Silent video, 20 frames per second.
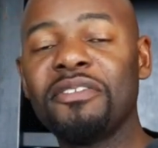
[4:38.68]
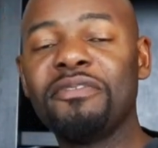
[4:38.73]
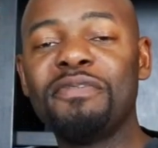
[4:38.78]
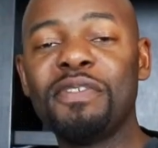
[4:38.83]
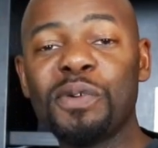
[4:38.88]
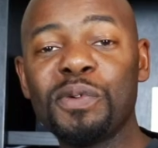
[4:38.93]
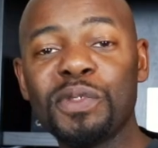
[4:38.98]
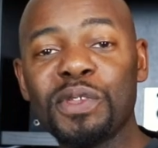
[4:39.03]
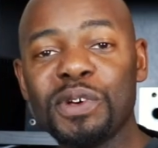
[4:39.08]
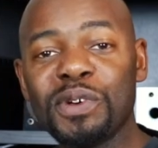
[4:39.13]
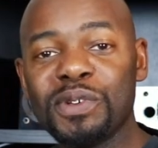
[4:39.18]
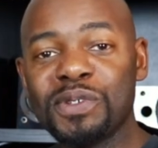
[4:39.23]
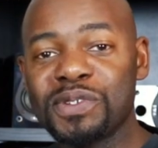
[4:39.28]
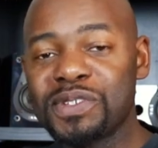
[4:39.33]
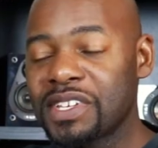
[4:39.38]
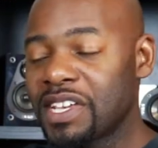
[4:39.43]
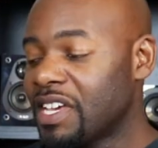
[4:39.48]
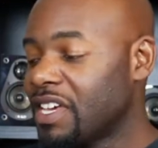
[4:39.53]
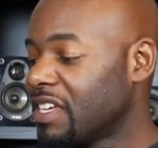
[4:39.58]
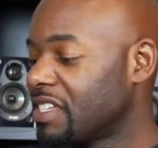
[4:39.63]
fold
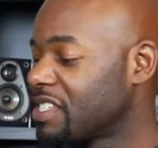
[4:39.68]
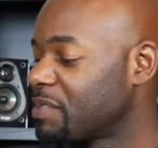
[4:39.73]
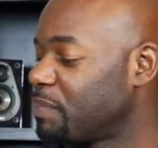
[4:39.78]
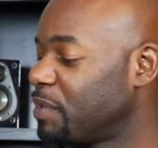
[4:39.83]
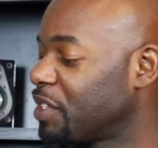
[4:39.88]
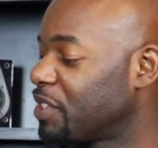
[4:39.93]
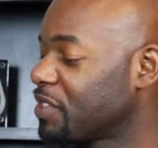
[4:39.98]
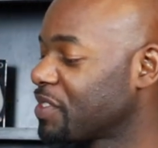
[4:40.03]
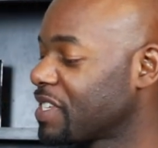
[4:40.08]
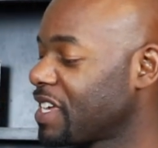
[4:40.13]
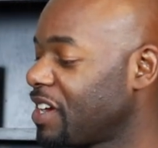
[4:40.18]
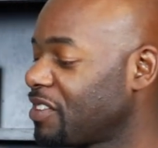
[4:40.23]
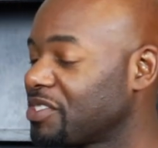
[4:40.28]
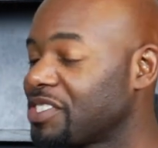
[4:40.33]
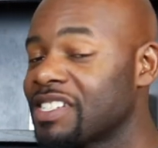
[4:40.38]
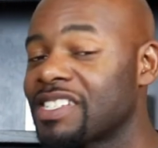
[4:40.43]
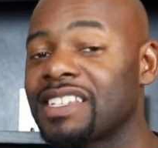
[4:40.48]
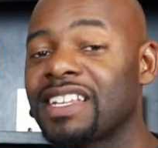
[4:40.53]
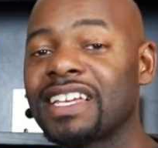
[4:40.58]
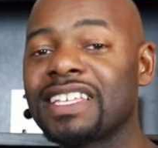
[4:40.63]
those speakers out
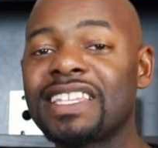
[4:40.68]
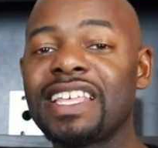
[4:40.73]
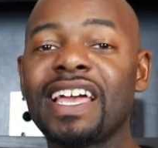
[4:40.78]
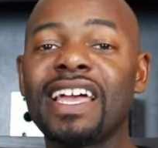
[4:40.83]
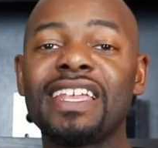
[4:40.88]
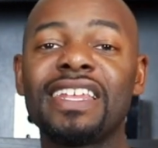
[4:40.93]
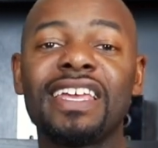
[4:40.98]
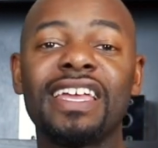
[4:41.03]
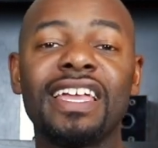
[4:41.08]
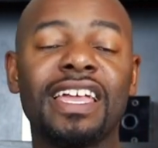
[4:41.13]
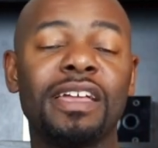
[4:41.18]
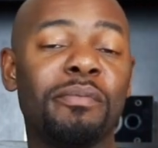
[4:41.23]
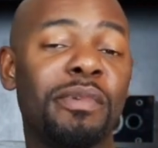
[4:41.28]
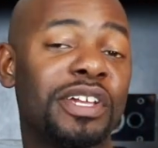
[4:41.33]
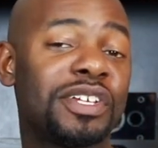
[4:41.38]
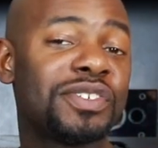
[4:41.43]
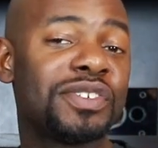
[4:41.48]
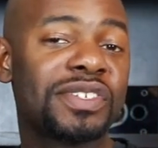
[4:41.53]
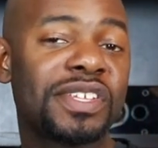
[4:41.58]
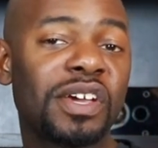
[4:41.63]
just like that,
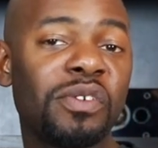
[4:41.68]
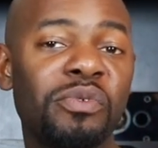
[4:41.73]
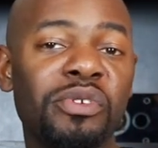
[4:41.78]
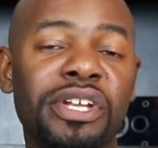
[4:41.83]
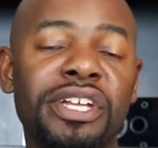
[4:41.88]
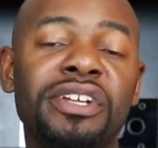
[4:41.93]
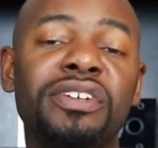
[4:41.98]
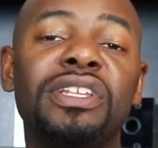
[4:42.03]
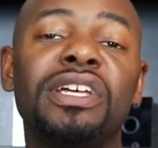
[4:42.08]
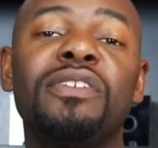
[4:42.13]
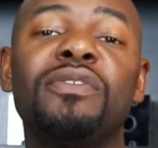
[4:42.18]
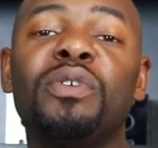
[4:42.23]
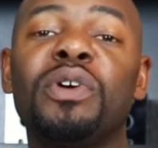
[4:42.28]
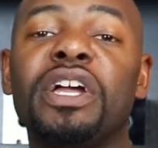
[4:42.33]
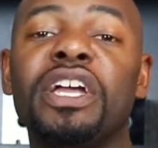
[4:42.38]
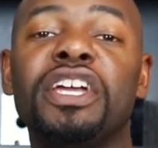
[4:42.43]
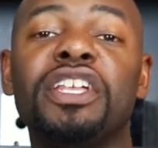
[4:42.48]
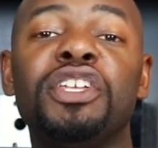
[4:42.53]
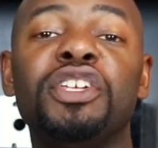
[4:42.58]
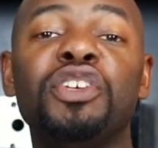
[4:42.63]
make sure it's at ear level,
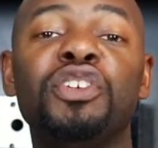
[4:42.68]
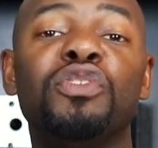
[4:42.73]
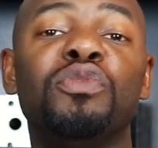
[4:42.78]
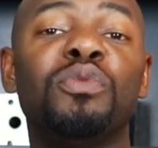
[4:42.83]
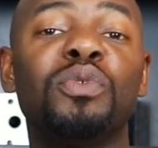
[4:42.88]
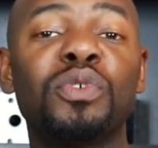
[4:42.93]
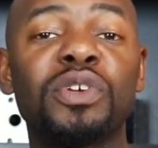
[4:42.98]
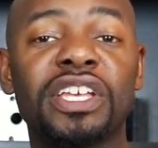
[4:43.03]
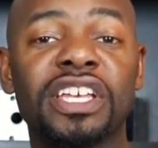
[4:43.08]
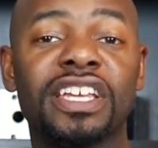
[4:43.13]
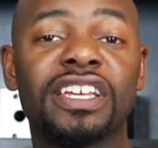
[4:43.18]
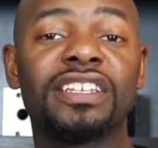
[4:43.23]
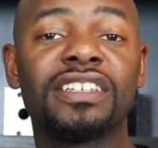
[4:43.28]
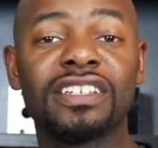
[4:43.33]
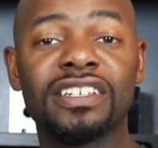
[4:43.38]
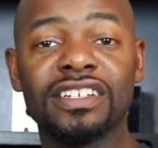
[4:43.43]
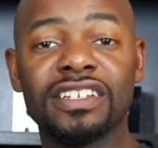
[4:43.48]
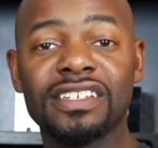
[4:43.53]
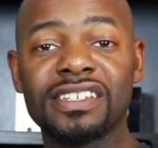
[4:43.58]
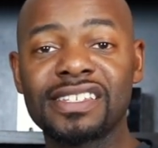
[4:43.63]
and you will get
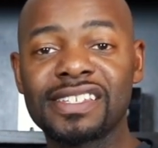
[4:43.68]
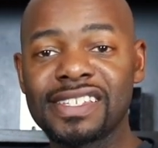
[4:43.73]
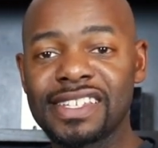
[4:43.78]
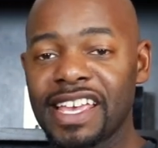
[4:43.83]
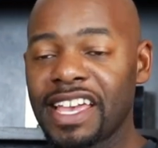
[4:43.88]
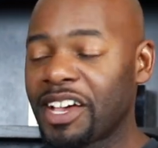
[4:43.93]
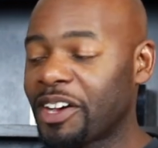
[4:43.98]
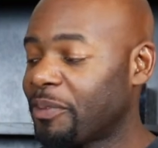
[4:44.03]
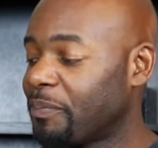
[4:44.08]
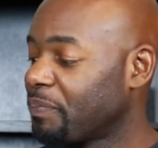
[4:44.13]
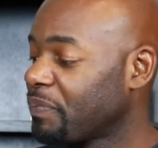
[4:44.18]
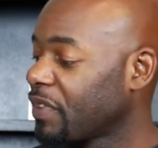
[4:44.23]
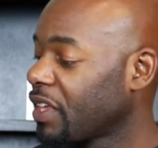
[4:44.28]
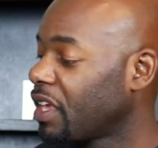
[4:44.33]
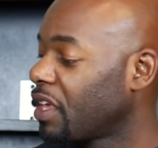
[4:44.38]
good sound.